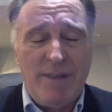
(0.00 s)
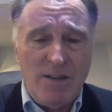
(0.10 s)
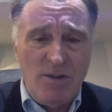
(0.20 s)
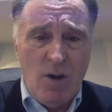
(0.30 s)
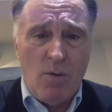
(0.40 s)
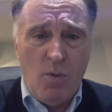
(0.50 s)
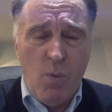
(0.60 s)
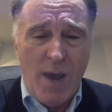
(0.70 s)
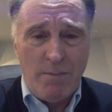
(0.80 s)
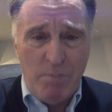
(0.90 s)
they don't
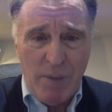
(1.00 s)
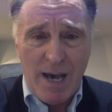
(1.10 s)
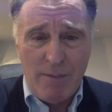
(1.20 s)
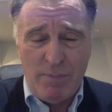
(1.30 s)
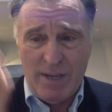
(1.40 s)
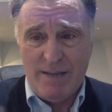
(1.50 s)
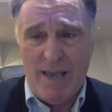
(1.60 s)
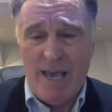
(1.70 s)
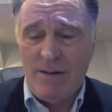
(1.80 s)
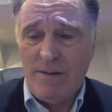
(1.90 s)
quite pop like
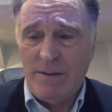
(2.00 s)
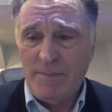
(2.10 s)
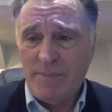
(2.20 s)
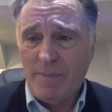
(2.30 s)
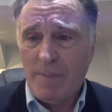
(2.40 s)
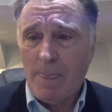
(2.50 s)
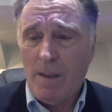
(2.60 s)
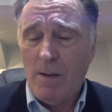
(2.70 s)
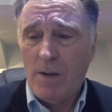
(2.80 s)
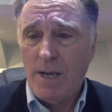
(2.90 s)

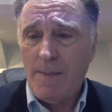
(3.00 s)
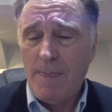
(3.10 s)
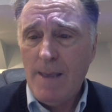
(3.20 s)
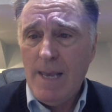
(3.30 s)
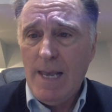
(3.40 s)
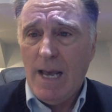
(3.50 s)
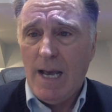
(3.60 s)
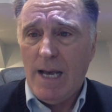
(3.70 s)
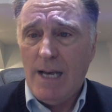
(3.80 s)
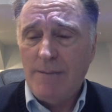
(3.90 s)
that, okay?
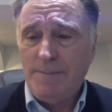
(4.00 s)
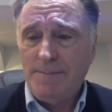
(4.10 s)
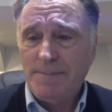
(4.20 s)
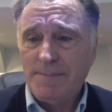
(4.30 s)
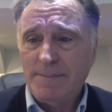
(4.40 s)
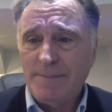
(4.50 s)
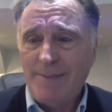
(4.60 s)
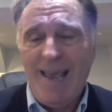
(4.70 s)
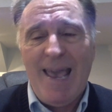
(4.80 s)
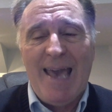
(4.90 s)

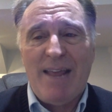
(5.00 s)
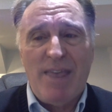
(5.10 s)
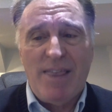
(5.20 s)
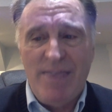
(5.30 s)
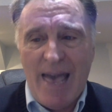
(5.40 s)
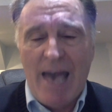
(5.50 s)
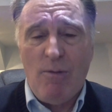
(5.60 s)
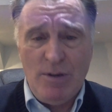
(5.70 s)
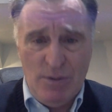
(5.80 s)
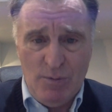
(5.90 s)
And I think that
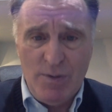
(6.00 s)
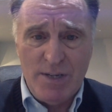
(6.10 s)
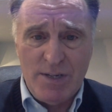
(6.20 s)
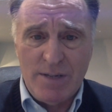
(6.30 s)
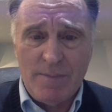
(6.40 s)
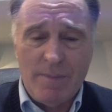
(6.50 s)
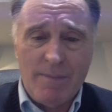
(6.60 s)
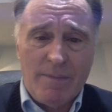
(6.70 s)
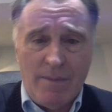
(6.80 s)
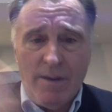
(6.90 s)
was the reason
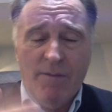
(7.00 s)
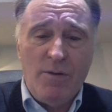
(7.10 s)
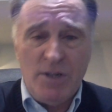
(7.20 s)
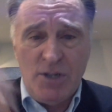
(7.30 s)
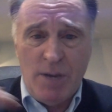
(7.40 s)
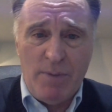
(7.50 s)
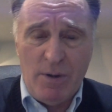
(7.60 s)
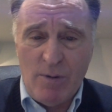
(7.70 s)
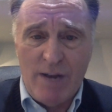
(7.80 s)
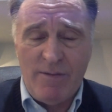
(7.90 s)
for the jumping
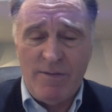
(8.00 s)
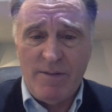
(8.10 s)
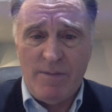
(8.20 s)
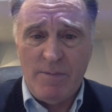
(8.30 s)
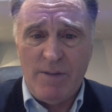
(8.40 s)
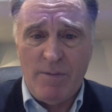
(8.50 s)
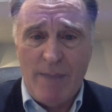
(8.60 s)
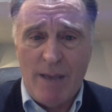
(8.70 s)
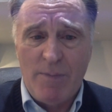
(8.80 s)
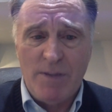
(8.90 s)
around from different
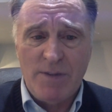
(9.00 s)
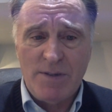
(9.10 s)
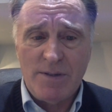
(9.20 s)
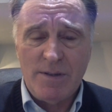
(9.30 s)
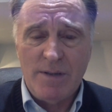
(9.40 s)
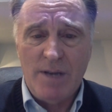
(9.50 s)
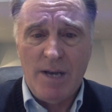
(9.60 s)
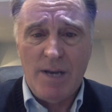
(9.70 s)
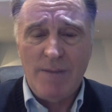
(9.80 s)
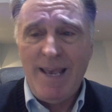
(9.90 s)
mouthpieces.
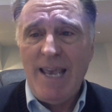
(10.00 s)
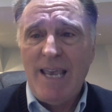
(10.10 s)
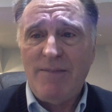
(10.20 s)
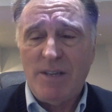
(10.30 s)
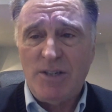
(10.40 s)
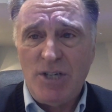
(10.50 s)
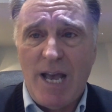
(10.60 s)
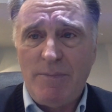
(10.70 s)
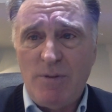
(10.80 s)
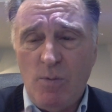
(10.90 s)
If the
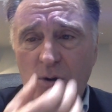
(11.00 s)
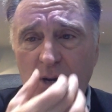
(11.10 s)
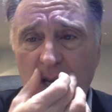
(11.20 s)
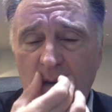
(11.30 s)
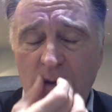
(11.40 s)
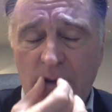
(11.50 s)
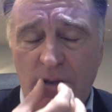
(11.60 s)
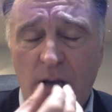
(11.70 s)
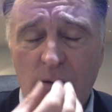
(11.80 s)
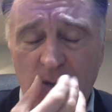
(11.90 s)
chops weren't in,
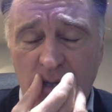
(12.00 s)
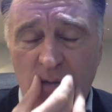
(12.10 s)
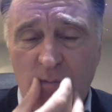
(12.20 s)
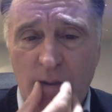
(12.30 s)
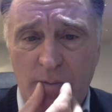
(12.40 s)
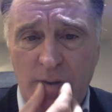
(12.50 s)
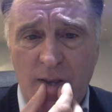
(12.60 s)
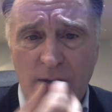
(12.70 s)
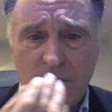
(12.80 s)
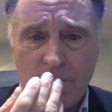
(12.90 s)
tongue wasn't in the right
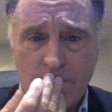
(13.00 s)
place,